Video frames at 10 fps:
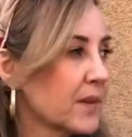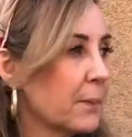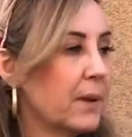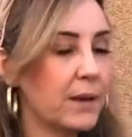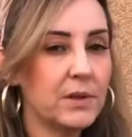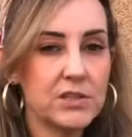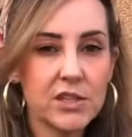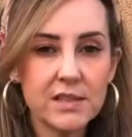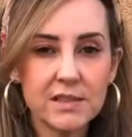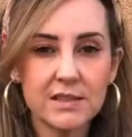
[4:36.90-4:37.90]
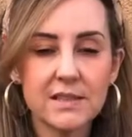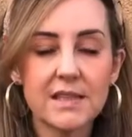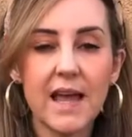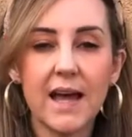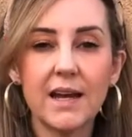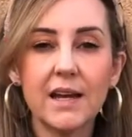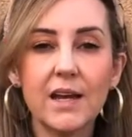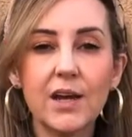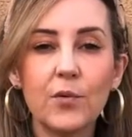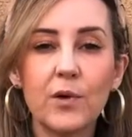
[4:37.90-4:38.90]
baby Jesus that
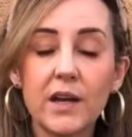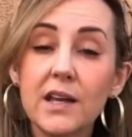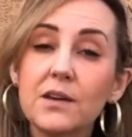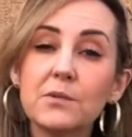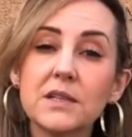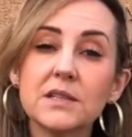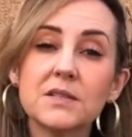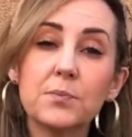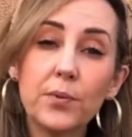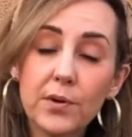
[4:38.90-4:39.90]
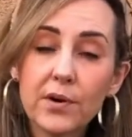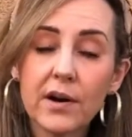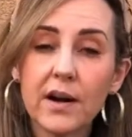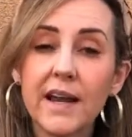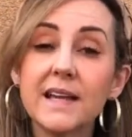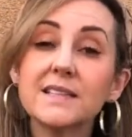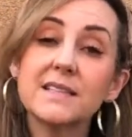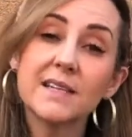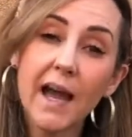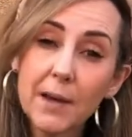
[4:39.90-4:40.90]
when he was born, his
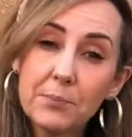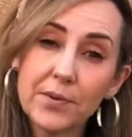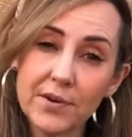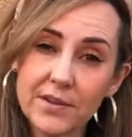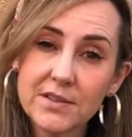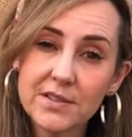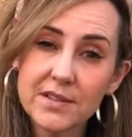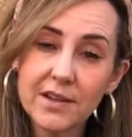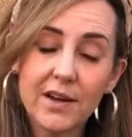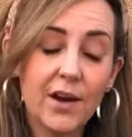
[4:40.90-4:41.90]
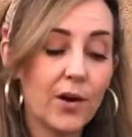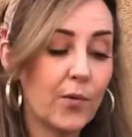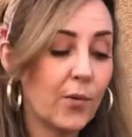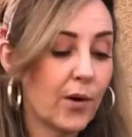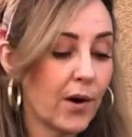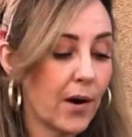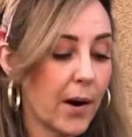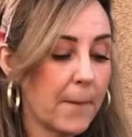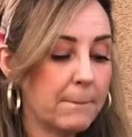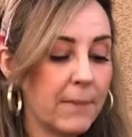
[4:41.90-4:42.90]
diapers were
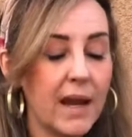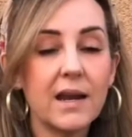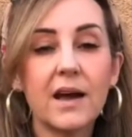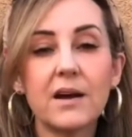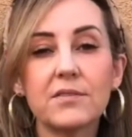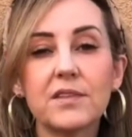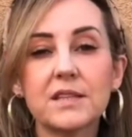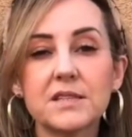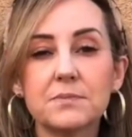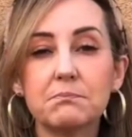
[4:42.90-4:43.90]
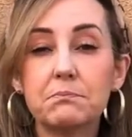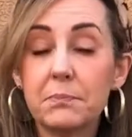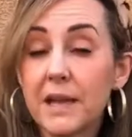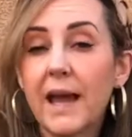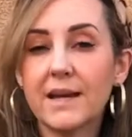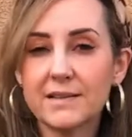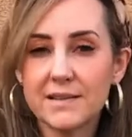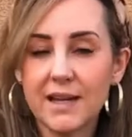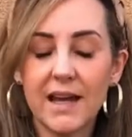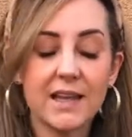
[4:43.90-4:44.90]
made out of this plant
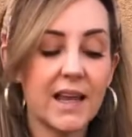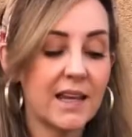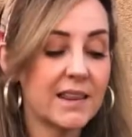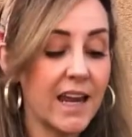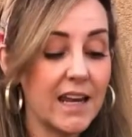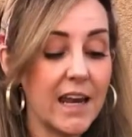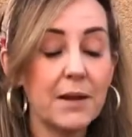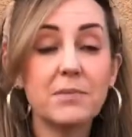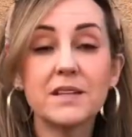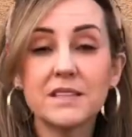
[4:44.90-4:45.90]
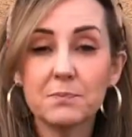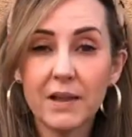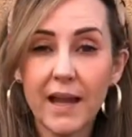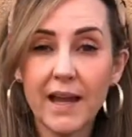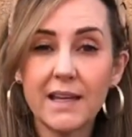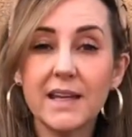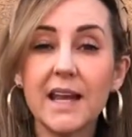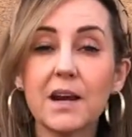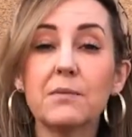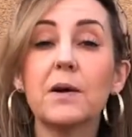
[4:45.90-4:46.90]
and that they named this plant
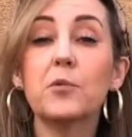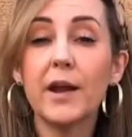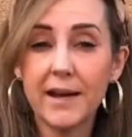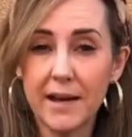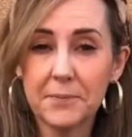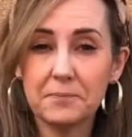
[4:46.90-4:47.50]
yerba buena